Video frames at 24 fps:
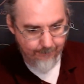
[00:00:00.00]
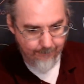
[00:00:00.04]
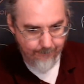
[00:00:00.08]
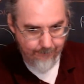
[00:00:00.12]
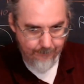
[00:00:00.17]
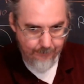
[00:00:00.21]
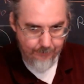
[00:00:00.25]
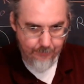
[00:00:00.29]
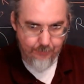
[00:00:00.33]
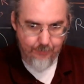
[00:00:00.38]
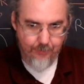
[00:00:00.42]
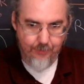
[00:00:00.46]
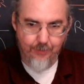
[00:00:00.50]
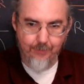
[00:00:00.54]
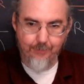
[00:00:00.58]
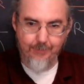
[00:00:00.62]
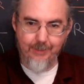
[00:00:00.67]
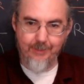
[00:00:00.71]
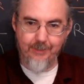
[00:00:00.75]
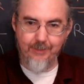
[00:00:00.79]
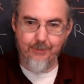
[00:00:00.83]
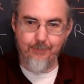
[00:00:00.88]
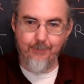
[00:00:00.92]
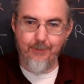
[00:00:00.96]
certain amount
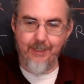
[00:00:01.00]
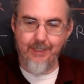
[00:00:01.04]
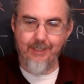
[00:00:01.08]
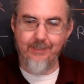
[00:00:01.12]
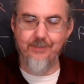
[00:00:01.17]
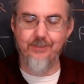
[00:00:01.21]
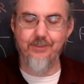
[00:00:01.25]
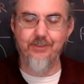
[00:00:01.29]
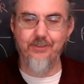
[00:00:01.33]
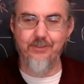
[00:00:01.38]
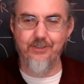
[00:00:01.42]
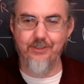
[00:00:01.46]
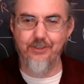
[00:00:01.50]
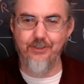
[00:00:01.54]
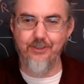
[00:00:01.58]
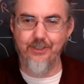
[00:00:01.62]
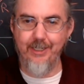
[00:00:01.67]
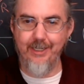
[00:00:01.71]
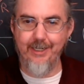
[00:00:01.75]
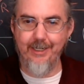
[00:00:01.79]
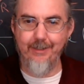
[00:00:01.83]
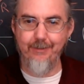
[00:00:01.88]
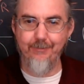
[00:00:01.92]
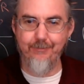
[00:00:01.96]
of deposits that you
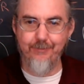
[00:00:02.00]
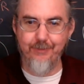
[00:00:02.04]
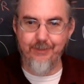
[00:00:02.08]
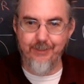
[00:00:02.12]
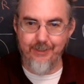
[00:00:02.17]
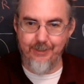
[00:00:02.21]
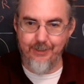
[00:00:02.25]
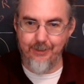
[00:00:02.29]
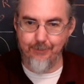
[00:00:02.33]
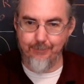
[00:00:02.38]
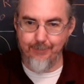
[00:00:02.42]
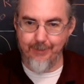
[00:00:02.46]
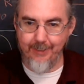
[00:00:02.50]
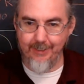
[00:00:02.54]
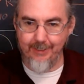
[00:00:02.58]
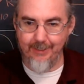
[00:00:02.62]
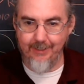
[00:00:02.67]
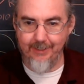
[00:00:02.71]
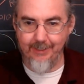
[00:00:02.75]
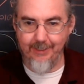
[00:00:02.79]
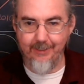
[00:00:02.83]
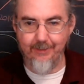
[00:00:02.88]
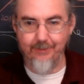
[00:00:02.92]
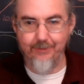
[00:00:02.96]
have in your bank
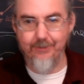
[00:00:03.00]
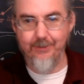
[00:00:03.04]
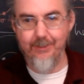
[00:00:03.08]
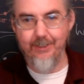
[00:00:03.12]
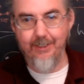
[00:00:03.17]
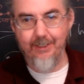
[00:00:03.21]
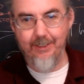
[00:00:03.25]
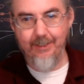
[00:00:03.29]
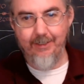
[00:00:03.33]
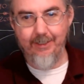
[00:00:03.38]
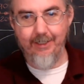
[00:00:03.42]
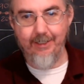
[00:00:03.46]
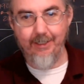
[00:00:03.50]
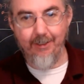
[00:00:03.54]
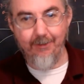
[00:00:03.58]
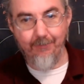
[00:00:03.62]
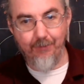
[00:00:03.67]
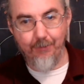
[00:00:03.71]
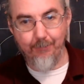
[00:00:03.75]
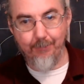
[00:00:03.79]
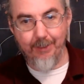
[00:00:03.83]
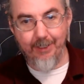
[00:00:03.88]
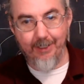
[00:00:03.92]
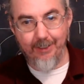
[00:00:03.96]
account, that if the
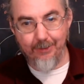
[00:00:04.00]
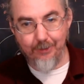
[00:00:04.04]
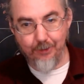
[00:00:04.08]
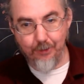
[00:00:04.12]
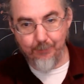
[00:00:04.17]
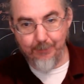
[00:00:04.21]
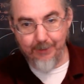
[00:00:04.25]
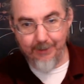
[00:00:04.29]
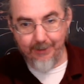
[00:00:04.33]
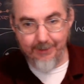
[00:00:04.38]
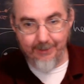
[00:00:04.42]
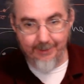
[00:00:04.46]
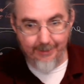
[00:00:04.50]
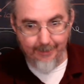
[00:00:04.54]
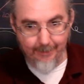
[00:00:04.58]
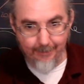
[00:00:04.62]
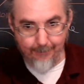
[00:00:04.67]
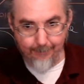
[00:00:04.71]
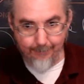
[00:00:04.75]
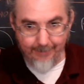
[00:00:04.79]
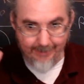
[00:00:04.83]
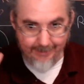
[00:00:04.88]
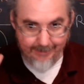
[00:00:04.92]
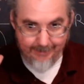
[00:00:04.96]
bank goes belly
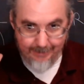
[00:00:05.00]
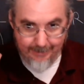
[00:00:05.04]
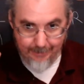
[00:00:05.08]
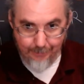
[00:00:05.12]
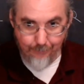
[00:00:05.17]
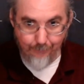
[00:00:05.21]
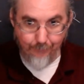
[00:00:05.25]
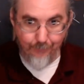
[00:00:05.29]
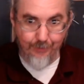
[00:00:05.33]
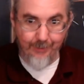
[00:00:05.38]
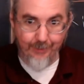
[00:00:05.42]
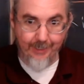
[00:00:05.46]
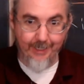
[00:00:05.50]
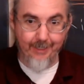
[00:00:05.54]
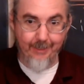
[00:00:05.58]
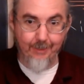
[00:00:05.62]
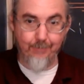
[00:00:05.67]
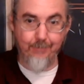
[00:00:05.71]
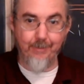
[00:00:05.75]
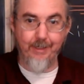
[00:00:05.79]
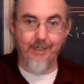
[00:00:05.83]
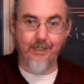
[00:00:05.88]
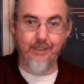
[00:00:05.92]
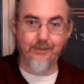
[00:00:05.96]
up, at least for that
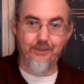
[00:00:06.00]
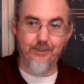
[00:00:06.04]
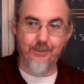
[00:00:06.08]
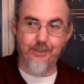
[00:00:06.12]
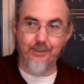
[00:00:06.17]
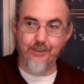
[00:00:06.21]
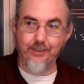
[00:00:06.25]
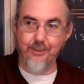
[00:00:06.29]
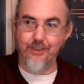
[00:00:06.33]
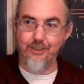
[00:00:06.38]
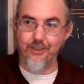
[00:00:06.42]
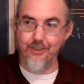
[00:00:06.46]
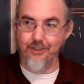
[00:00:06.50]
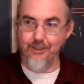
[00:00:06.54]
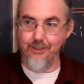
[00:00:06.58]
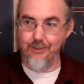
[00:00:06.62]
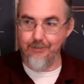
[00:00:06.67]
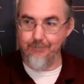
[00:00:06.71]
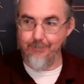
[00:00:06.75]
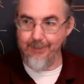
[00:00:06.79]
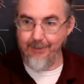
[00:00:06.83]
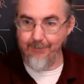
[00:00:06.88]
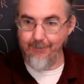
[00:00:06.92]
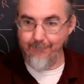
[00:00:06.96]
amount, you're assured
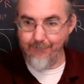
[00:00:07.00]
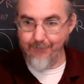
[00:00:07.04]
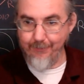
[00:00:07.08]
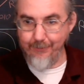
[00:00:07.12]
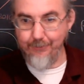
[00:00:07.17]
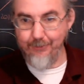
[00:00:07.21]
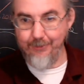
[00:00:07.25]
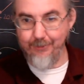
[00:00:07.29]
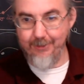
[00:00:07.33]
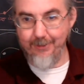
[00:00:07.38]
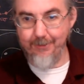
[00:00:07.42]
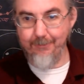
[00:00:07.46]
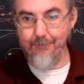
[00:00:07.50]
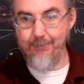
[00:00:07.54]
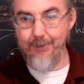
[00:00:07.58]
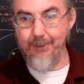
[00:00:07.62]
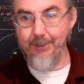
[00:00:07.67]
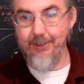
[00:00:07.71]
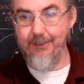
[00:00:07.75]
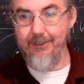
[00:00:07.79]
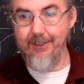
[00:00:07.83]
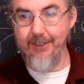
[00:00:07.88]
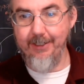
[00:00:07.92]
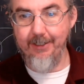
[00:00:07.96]
by the federal
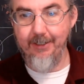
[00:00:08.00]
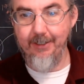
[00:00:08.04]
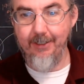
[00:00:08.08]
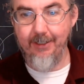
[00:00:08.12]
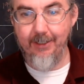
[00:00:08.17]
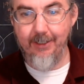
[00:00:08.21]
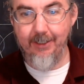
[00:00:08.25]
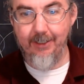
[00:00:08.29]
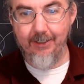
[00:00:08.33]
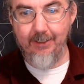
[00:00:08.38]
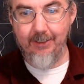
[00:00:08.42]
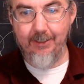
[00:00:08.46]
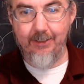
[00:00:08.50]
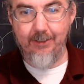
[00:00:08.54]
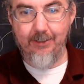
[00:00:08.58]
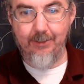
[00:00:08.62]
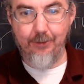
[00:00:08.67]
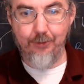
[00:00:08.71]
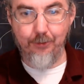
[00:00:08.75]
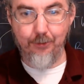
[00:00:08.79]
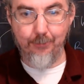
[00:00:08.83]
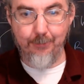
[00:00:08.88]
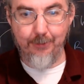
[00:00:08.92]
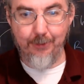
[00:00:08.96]
government that you
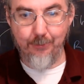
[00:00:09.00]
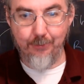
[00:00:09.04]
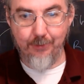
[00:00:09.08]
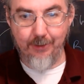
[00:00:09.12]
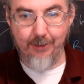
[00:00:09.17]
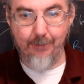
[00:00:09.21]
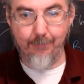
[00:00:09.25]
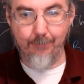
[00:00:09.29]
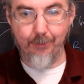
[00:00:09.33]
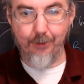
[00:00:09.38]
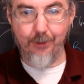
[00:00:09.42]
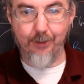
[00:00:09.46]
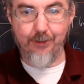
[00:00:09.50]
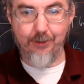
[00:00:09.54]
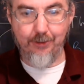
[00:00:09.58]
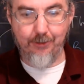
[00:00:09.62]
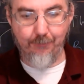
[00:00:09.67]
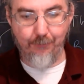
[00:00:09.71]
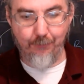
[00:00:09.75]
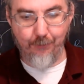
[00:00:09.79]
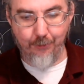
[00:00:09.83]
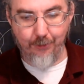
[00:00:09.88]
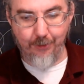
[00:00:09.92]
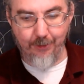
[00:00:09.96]
will be reimbursed
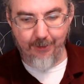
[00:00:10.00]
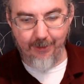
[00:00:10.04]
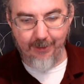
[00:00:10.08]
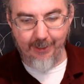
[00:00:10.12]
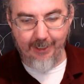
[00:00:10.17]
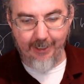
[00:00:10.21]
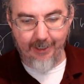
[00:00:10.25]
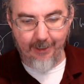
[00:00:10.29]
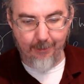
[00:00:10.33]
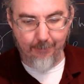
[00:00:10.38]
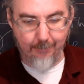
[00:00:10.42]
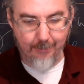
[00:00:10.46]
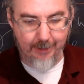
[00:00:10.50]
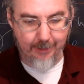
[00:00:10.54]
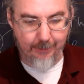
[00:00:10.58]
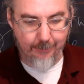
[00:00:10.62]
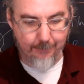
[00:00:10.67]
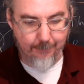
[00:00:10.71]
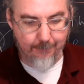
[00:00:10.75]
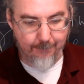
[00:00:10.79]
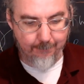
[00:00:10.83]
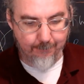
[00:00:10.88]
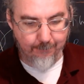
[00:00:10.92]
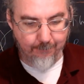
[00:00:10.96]
for that amount.
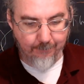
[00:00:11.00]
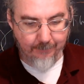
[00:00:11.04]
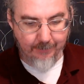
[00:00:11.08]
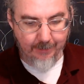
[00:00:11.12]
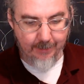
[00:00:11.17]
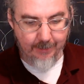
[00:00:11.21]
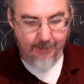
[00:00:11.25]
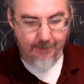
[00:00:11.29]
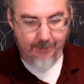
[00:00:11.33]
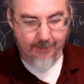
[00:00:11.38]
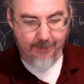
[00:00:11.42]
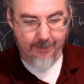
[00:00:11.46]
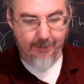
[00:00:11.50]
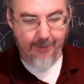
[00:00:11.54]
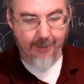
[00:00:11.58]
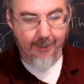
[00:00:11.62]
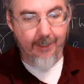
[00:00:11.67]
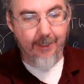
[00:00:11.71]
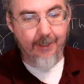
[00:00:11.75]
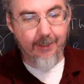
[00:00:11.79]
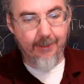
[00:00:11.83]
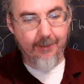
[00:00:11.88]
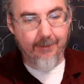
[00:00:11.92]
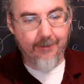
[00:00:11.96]

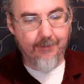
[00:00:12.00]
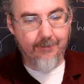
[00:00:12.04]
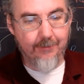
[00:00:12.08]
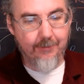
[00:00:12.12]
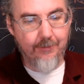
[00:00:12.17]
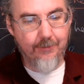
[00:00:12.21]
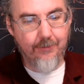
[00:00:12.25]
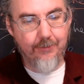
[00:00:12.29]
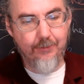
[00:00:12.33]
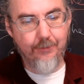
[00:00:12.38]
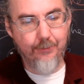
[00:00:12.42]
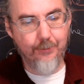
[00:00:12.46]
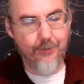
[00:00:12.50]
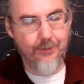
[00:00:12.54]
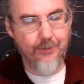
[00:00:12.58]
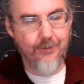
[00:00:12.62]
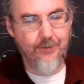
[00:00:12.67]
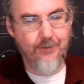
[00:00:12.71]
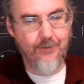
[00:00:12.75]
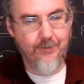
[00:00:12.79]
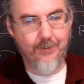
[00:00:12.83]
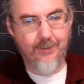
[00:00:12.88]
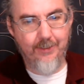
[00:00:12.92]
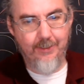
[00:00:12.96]
And
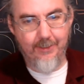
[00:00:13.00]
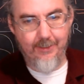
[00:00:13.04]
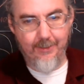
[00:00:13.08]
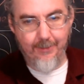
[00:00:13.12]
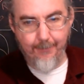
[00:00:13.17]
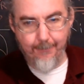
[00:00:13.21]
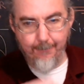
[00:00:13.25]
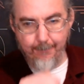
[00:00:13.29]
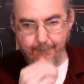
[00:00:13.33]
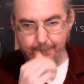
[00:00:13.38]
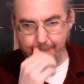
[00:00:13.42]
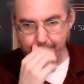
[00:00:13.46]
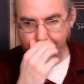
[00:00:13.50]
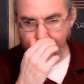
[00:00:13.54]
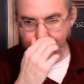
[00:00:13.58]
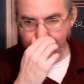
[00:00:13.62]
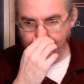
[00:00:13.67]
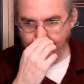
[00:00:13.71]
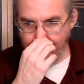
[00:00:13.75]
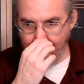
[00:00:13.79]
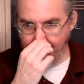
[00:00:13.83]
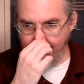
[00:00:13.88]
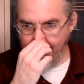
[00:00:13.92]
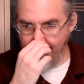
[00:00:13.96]
towards the
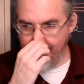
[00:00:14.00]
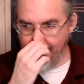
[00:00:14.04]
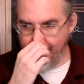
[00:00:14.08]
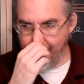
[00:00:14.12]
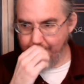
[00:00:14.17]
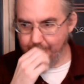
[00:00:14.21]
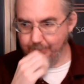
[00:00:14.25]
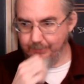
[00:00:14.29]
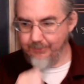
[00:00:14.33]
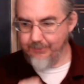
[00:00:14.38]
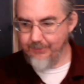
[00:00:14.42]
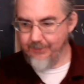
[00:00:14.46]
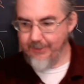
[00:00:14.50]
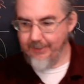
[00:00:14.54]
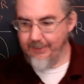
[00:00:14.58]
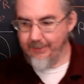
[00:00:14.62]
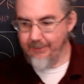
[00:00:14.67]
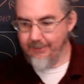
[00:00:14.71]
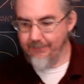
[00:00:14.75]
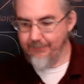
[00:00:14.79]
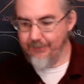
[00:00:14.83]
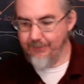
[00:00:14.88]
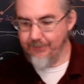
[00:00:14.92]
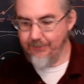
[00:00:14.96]
end
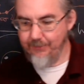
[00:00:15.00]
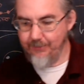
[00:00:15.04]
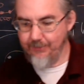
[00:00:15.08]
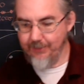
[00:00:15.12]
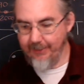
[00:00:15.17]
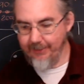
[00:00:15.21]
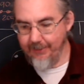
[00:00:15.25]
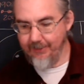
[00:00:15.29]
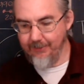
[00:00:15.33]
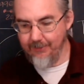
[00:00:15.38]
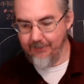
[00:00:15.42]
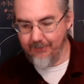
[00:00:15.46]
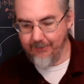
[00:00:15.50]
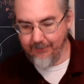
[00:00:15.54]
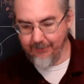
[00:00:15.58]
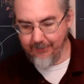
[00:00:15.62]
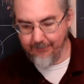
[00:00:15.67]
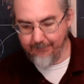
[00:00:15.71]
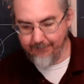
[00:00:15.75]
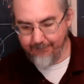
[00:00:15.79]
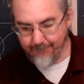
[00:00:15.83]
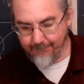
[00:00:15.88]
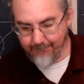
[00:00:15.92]
of his second term,